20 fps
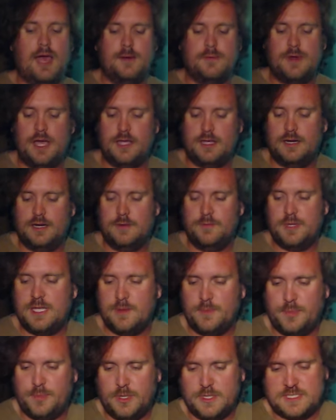not going to be
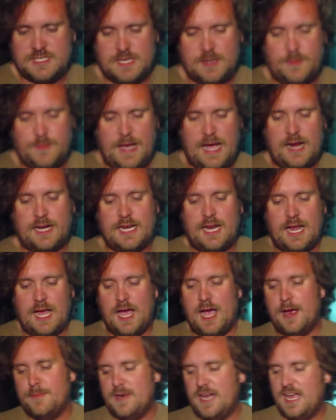a pussy about it.
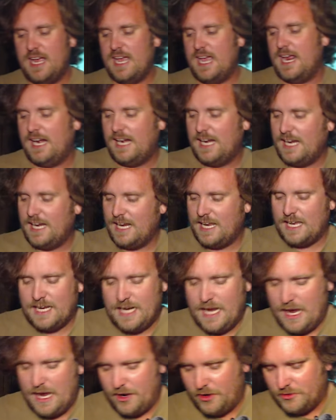I'm not editing
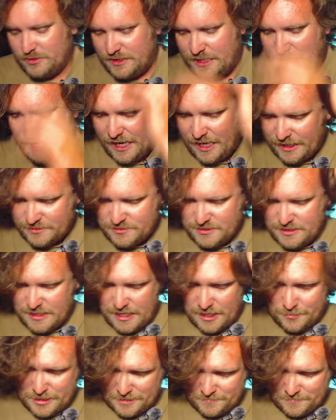it out. God damn